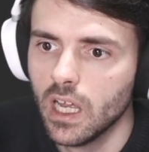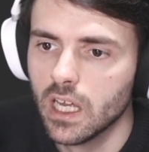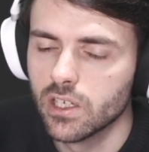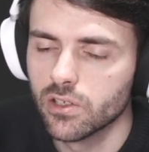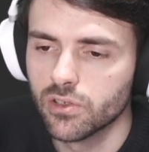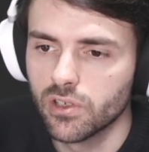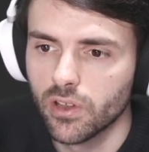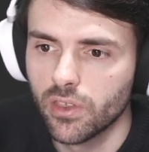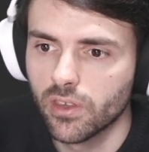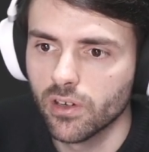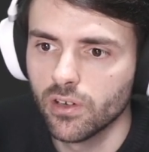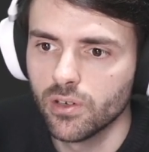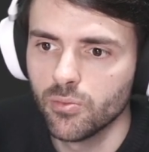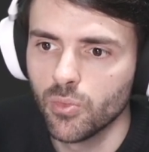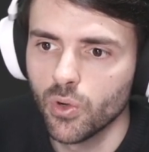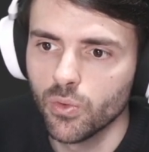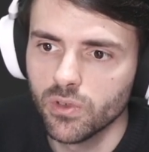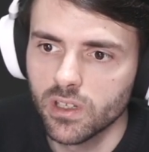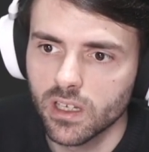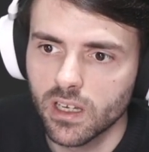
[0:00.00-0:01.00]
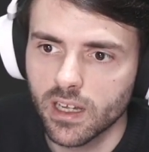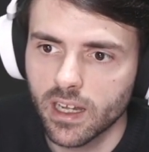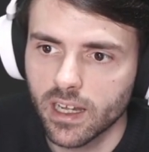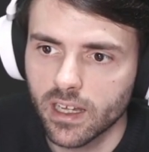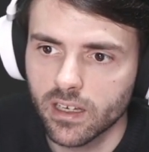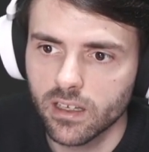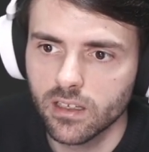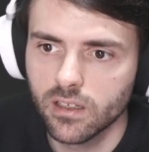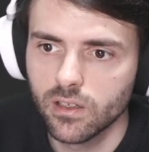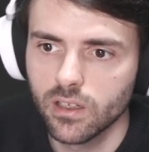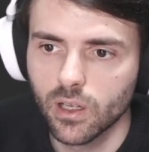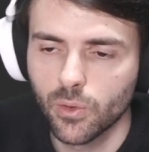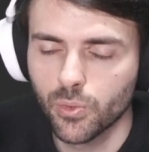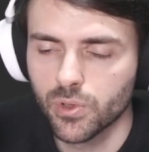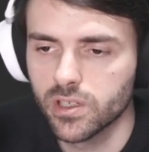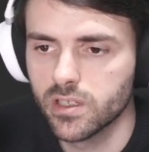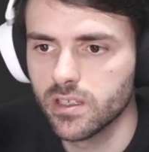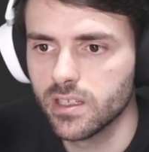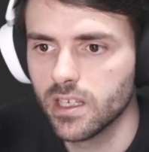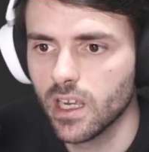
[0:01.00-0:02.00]
So the third mode that I added that
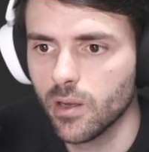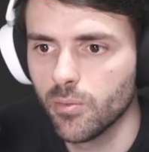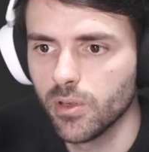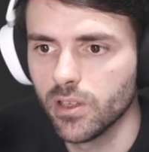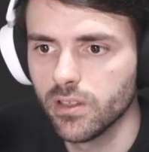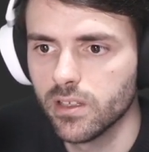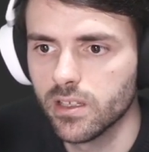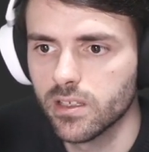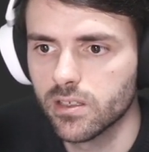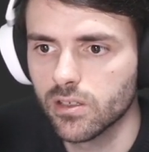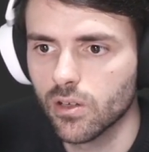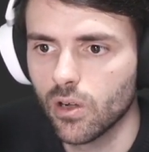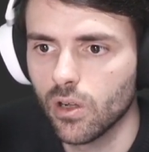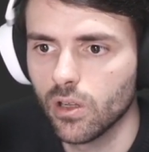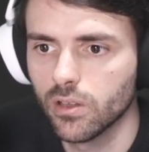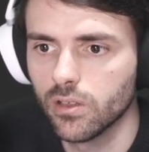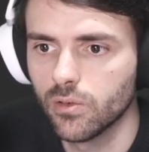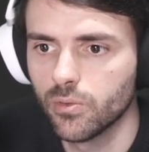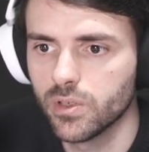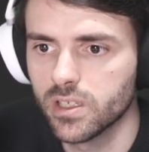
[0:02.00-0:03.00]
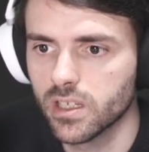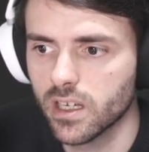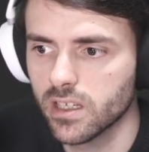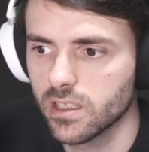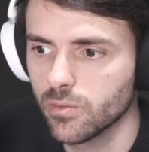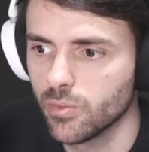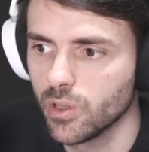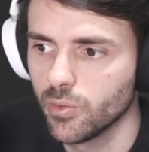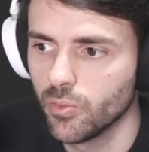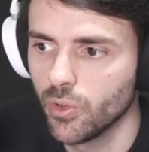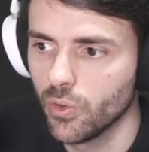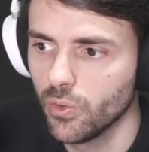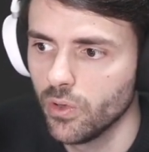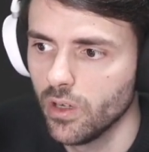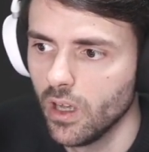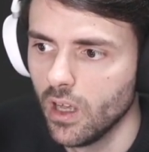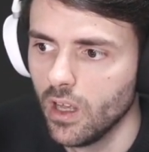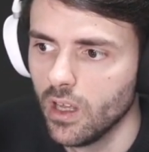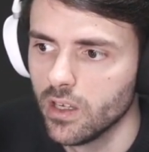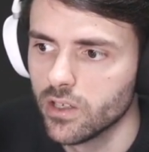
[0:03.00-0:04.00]
was disabled is called resizable mode.
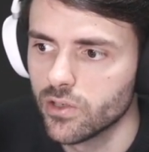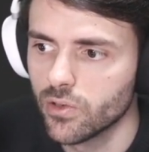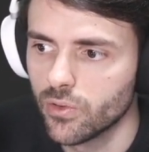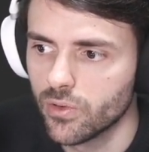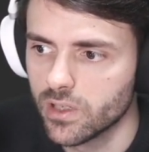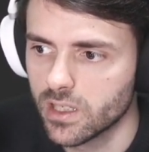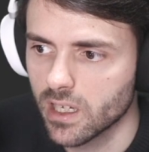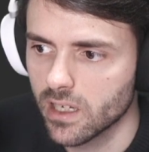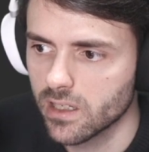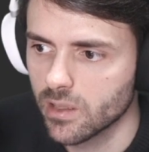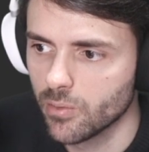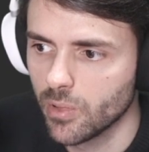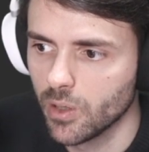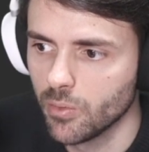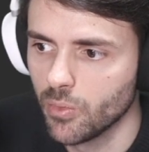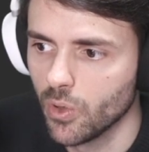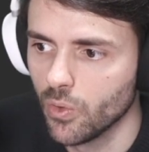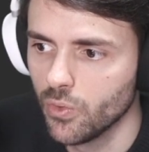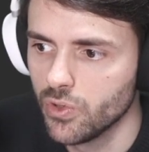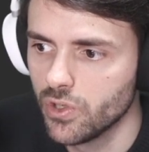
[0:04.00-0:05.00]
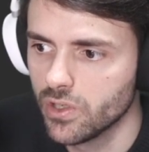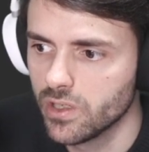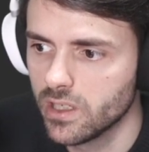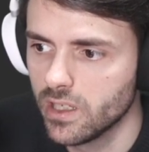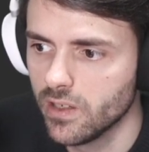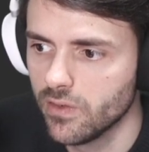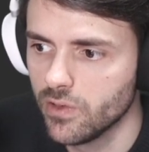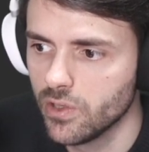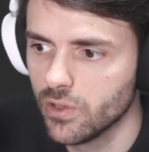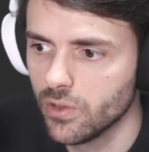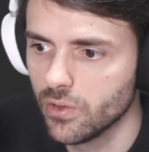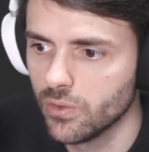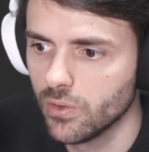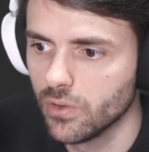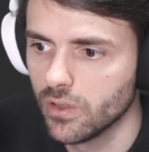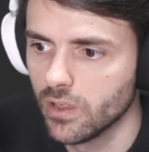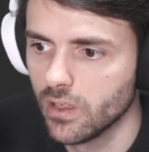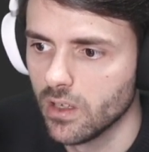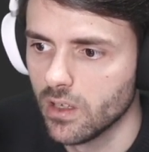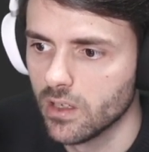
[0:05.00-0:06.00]
So resizable mode just gives you
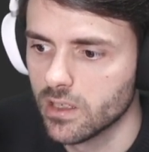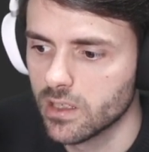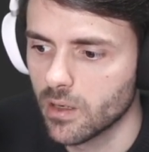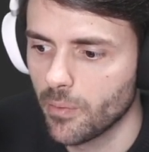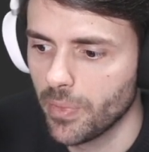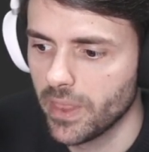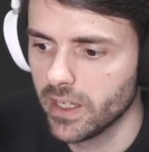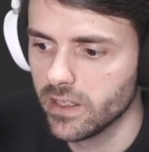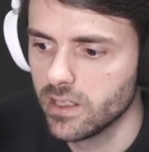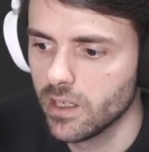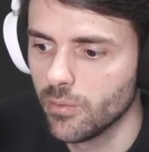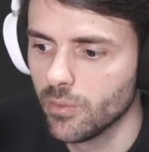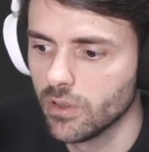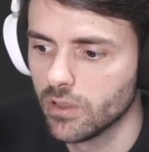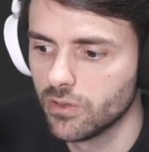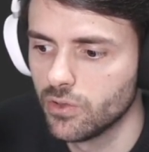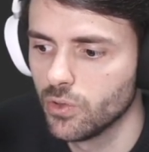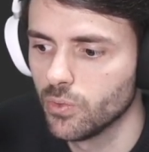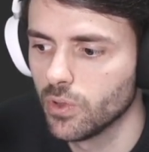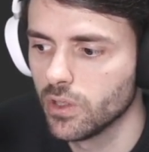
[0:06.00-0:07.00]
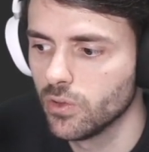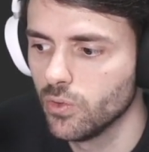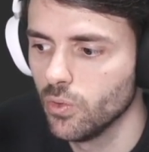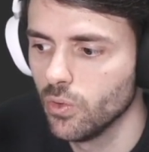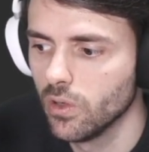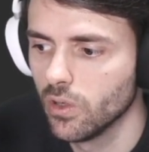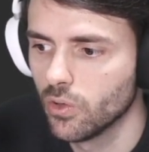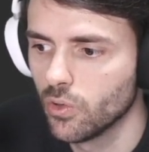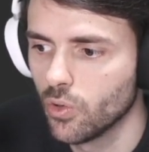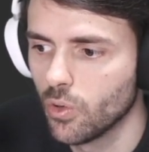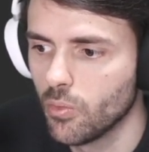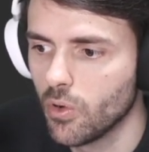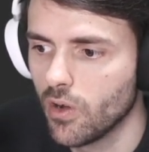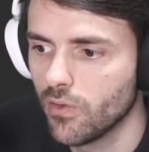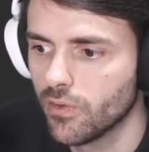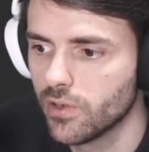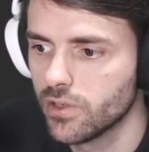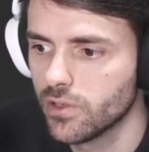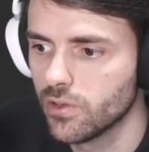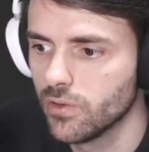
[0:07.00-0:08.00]
something similar to what Google Chrome
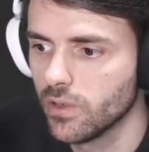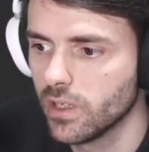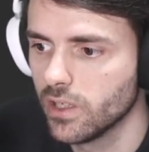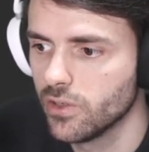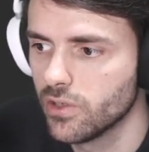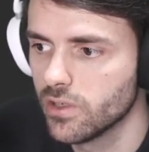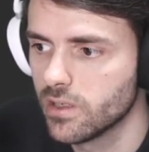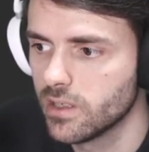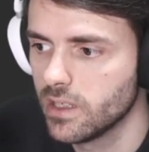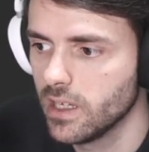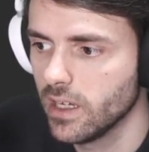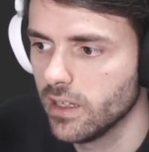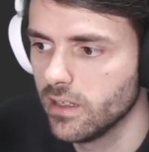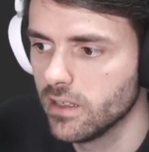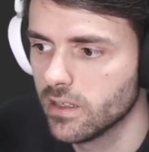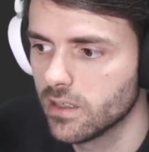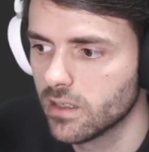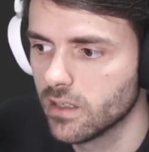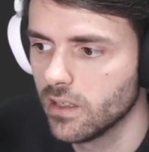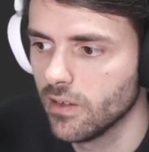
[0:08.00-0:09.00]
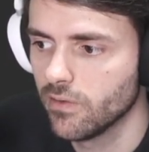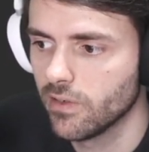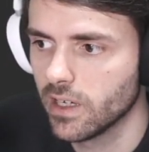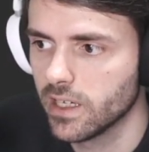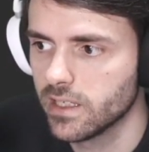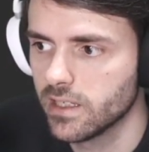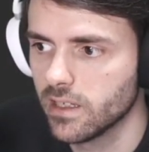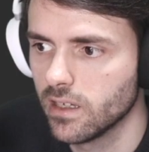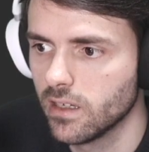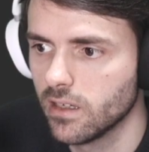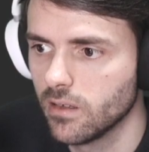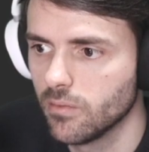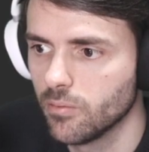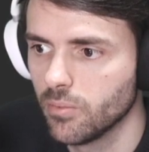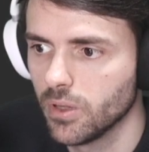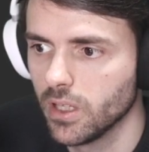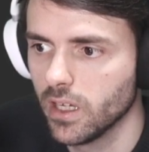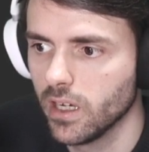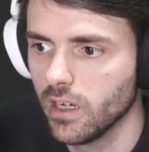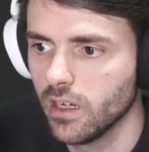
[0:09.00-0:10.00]
offers. So you can just take this device and
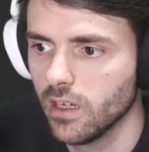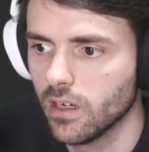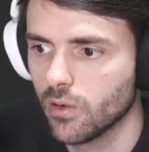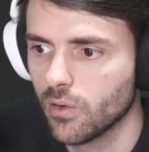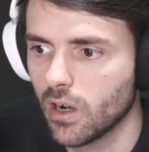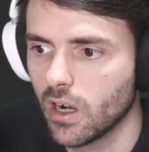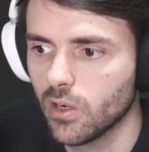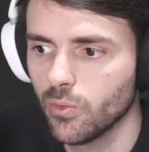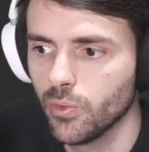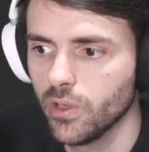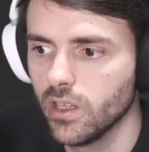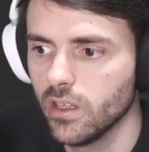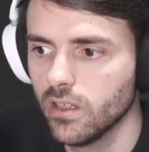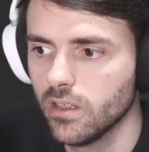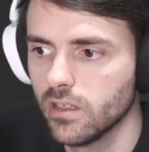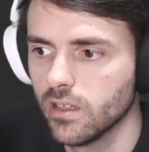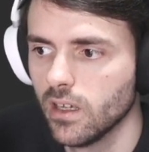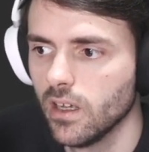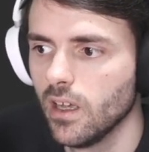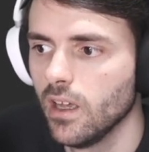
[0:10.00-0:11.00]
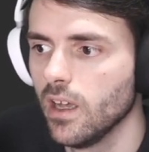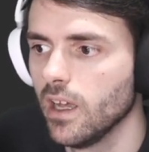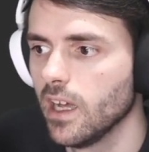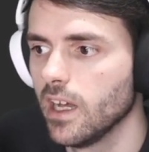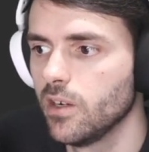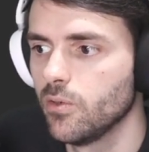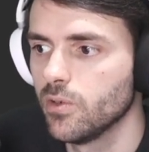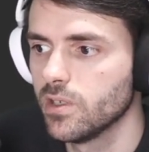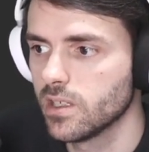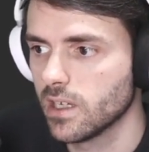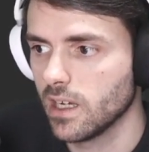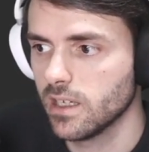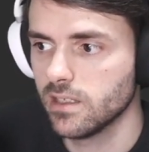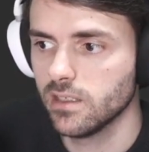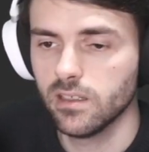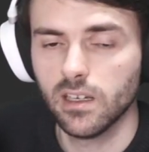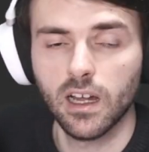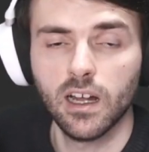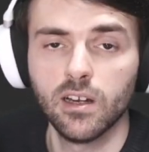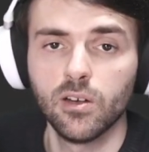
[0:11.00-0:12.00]
play around with it and resize
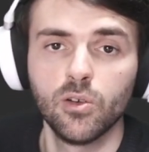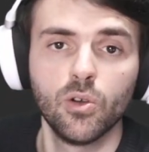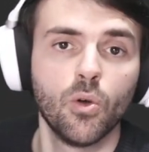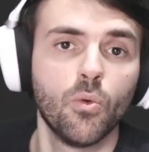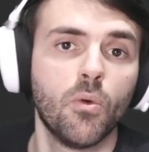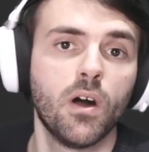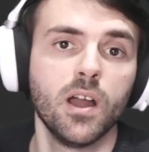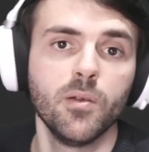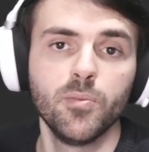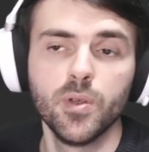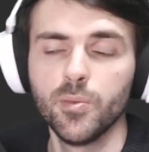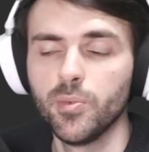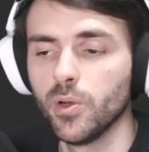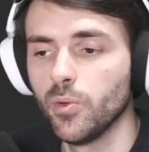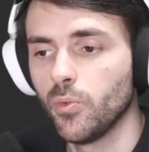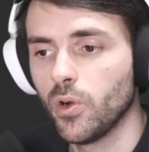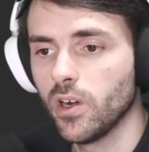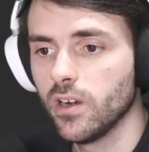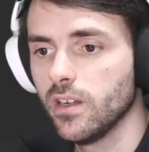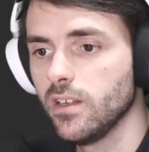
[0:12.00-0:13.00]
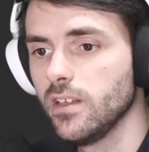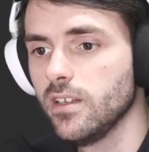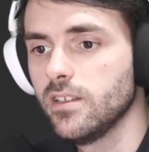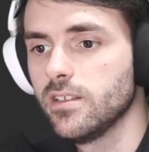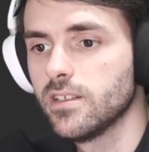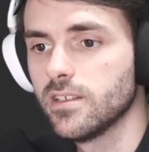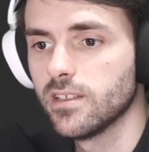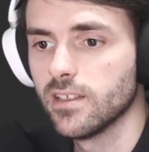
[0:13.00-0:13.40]
it. I don't know why people wanted it.